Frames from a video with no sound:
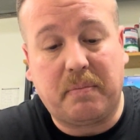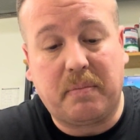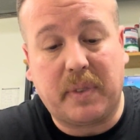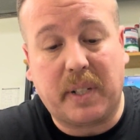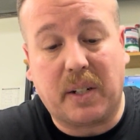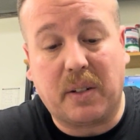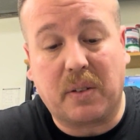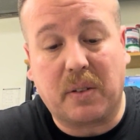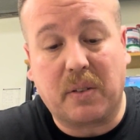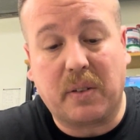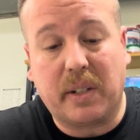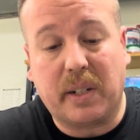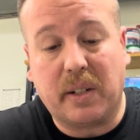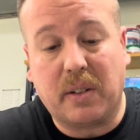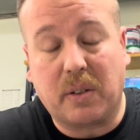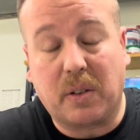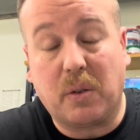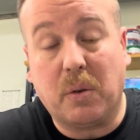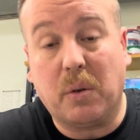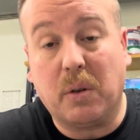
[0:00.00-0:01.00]

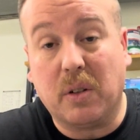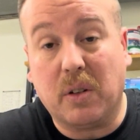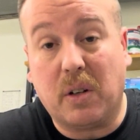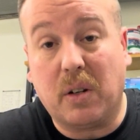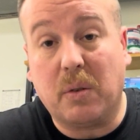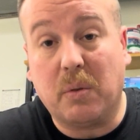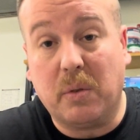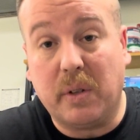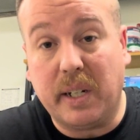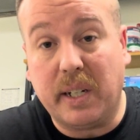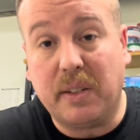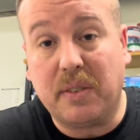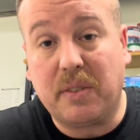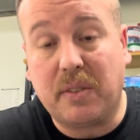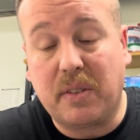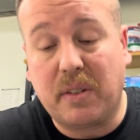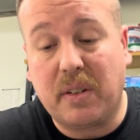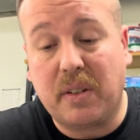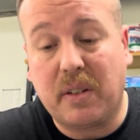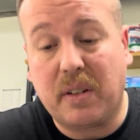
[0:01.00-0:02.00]
That'll go a long
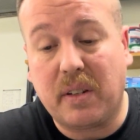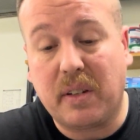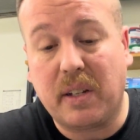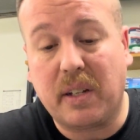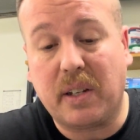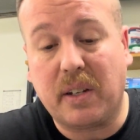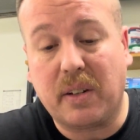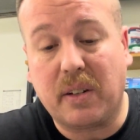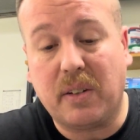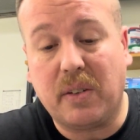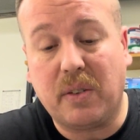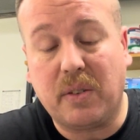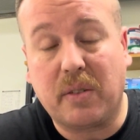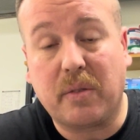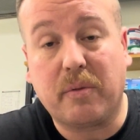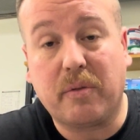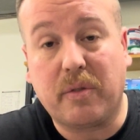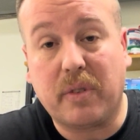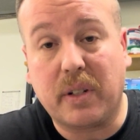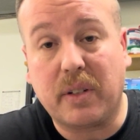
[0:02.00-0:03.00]
ways, and you can do
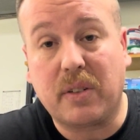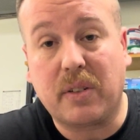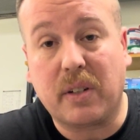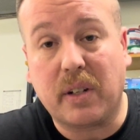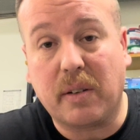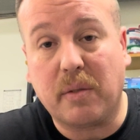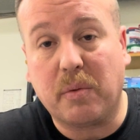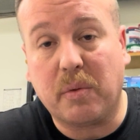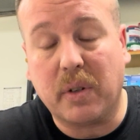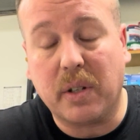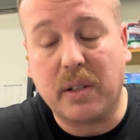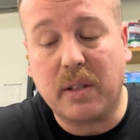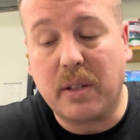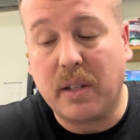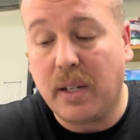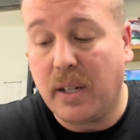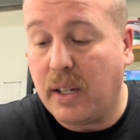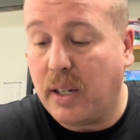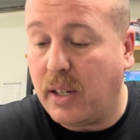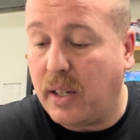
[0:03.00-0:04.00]
some fun stuff with.
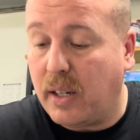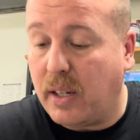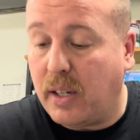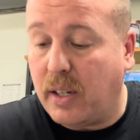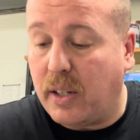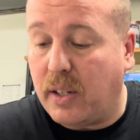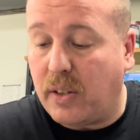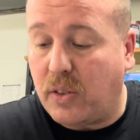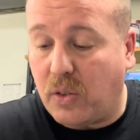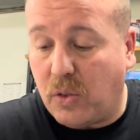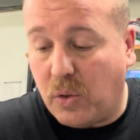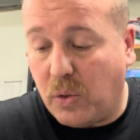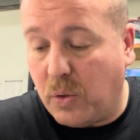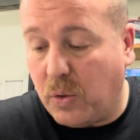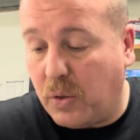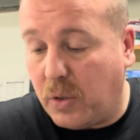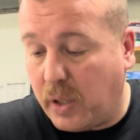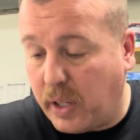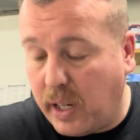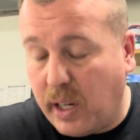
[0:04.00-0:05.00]
So
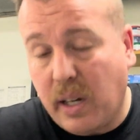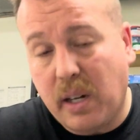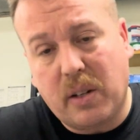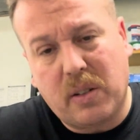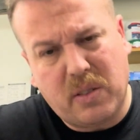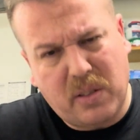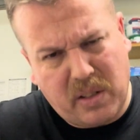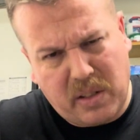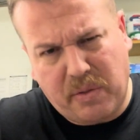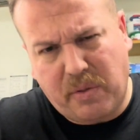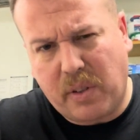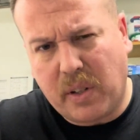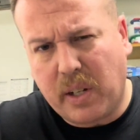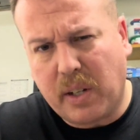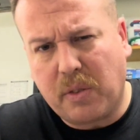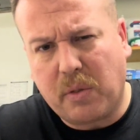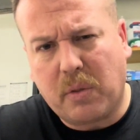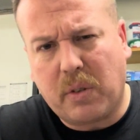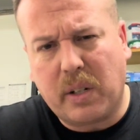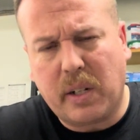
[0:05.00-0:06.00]
yeah, if you
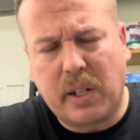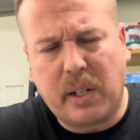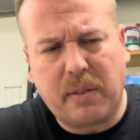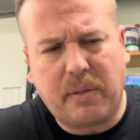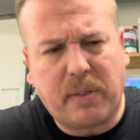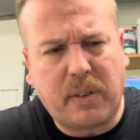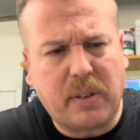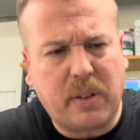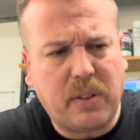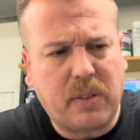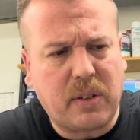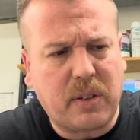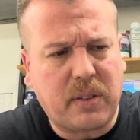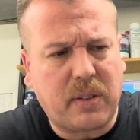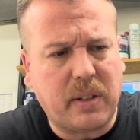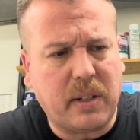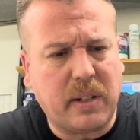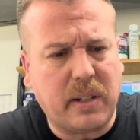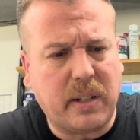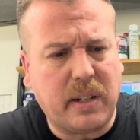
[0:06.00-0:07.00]
guys if you're
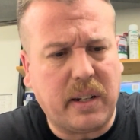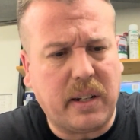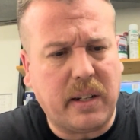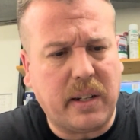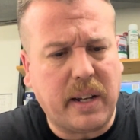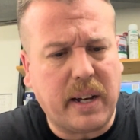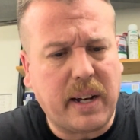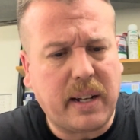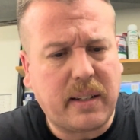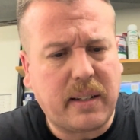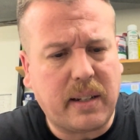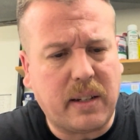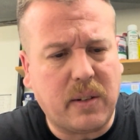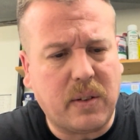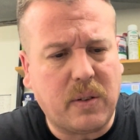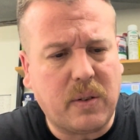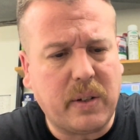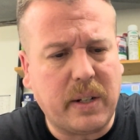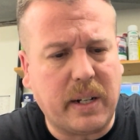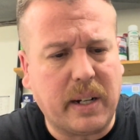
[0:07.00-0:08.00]
interested in that, you
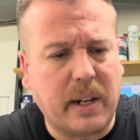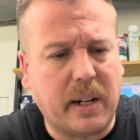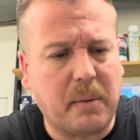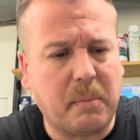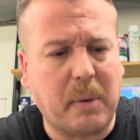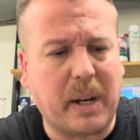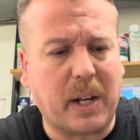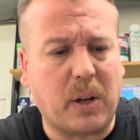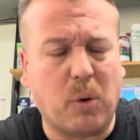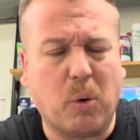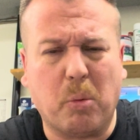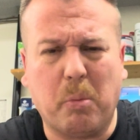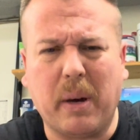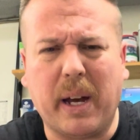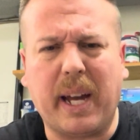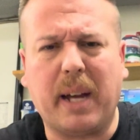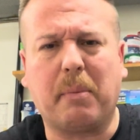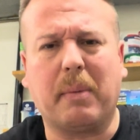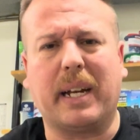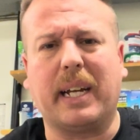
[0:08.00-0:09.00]
know, and my go
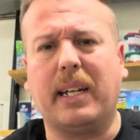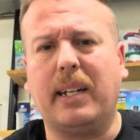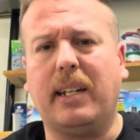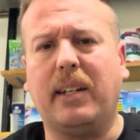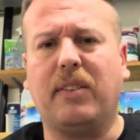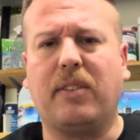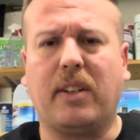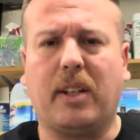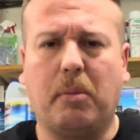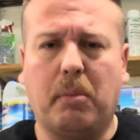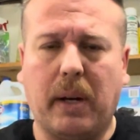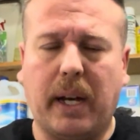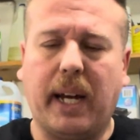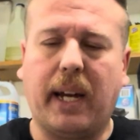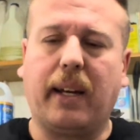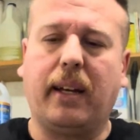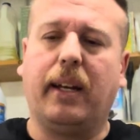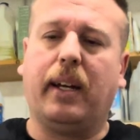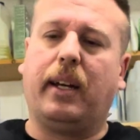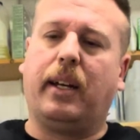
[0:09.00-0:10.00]
bag, my EDC
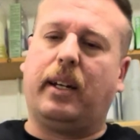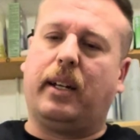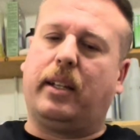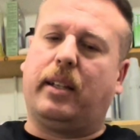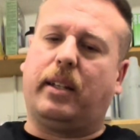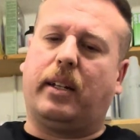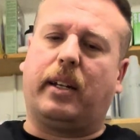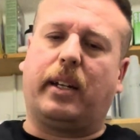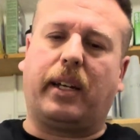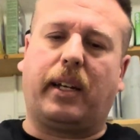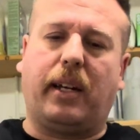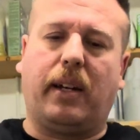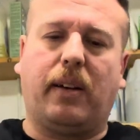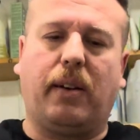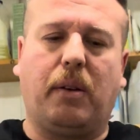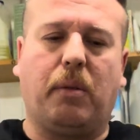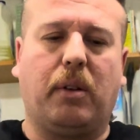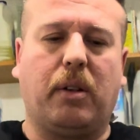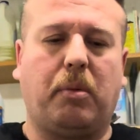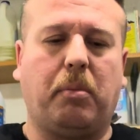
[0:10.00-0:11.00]
bag that I
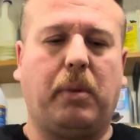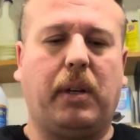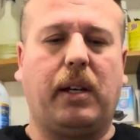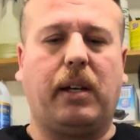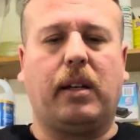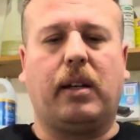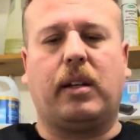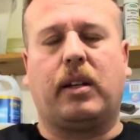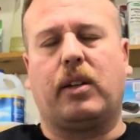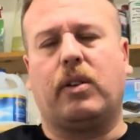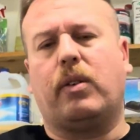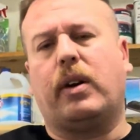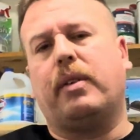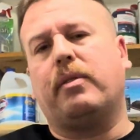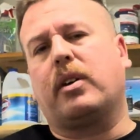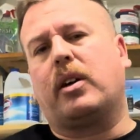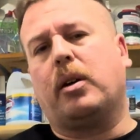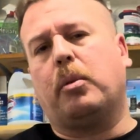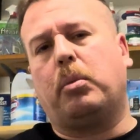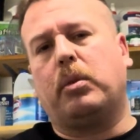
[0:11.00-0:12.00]
carry with me, you know, I have
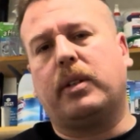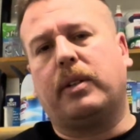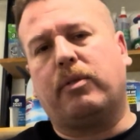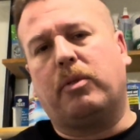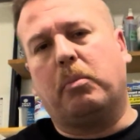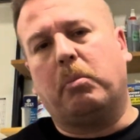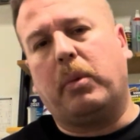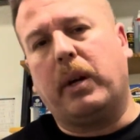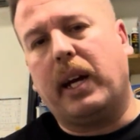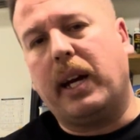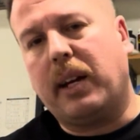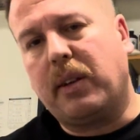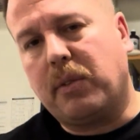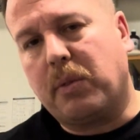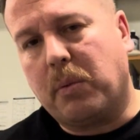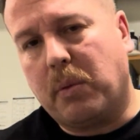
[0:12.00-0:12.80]
a couple different bags.